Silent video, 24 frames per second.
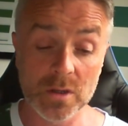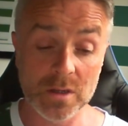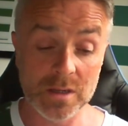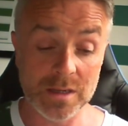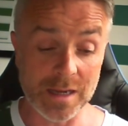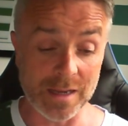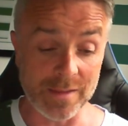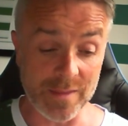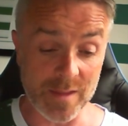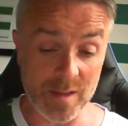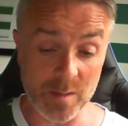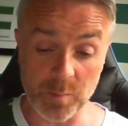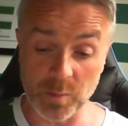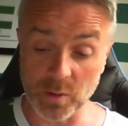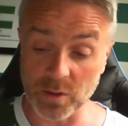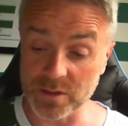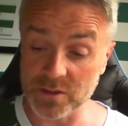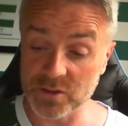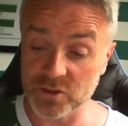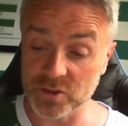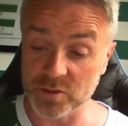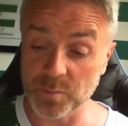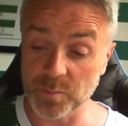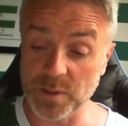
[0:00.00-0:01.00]
and they
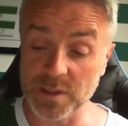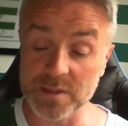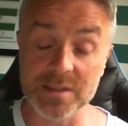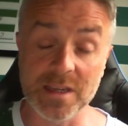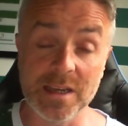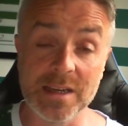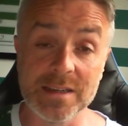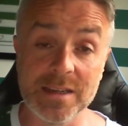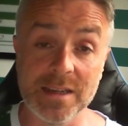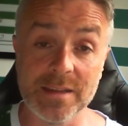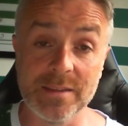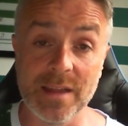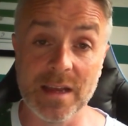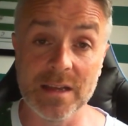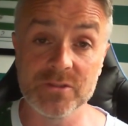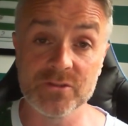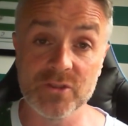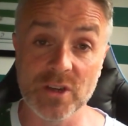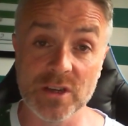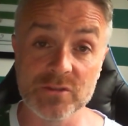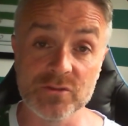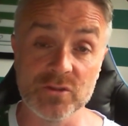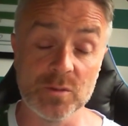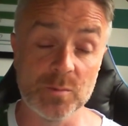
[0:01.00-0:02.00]
boys should be sitting in that
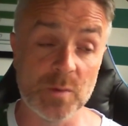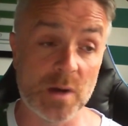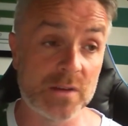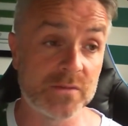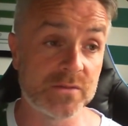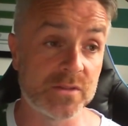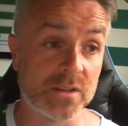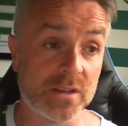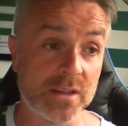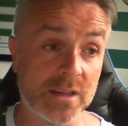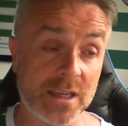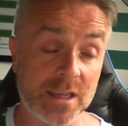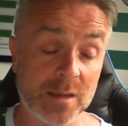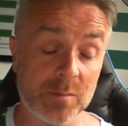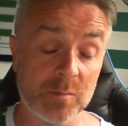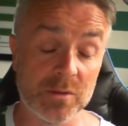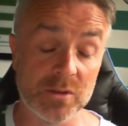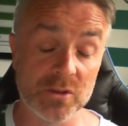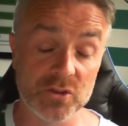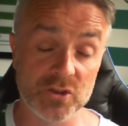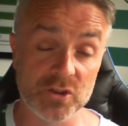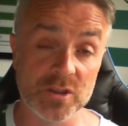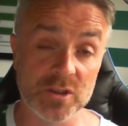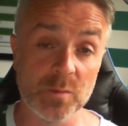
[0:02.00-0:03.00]
dressing room after the game, or
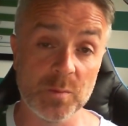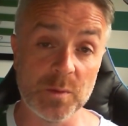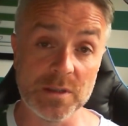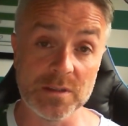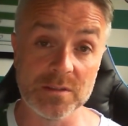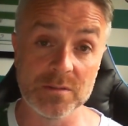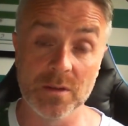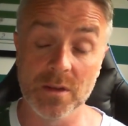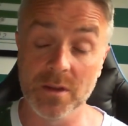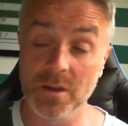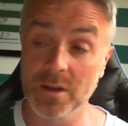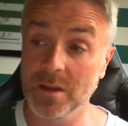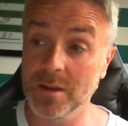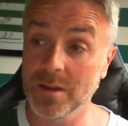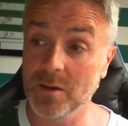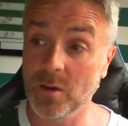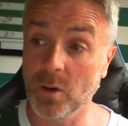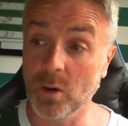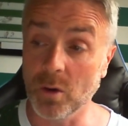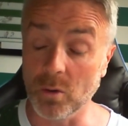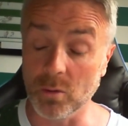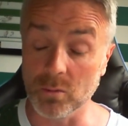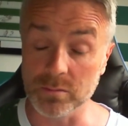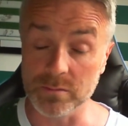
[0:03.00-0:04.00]
they should have been
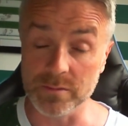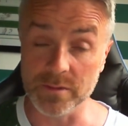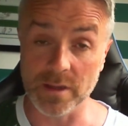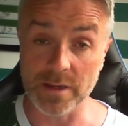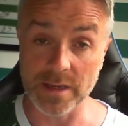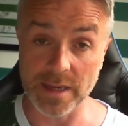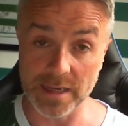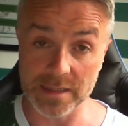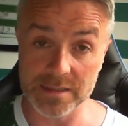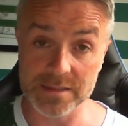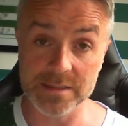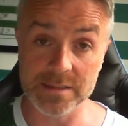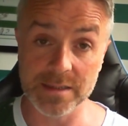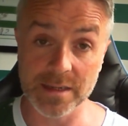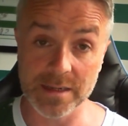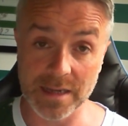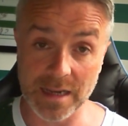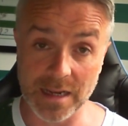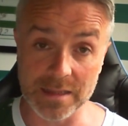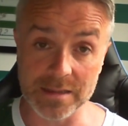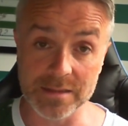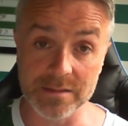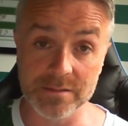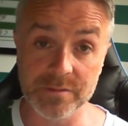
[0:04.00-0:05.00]
holding their heads in their
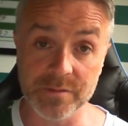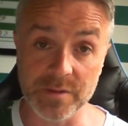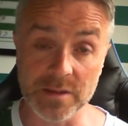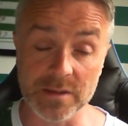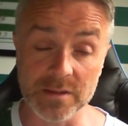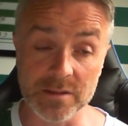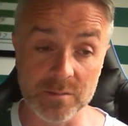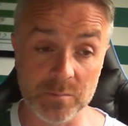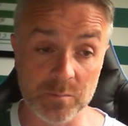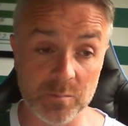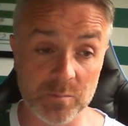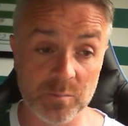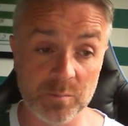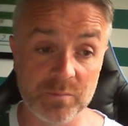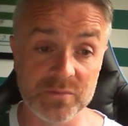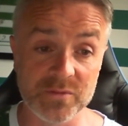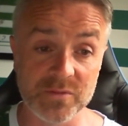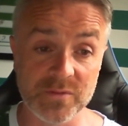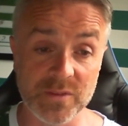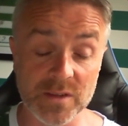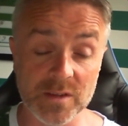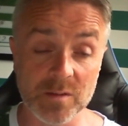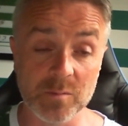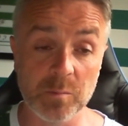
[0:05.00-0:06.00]
hand, feeling
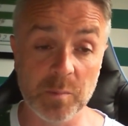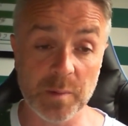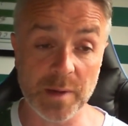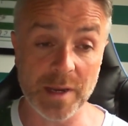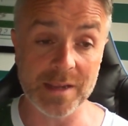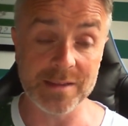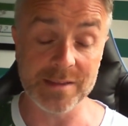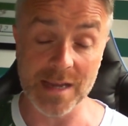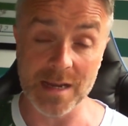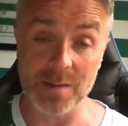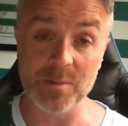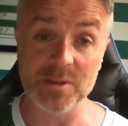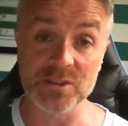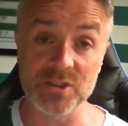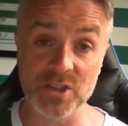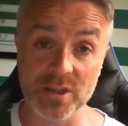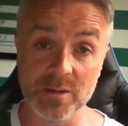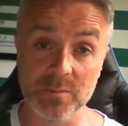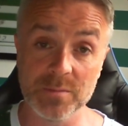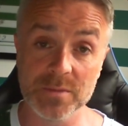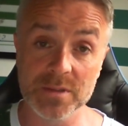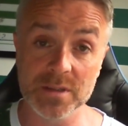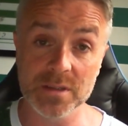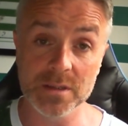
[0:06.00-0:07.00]
pretty damn
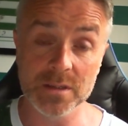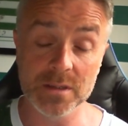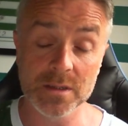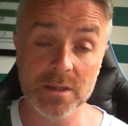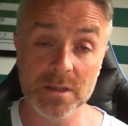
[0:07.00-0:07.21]
ashamed.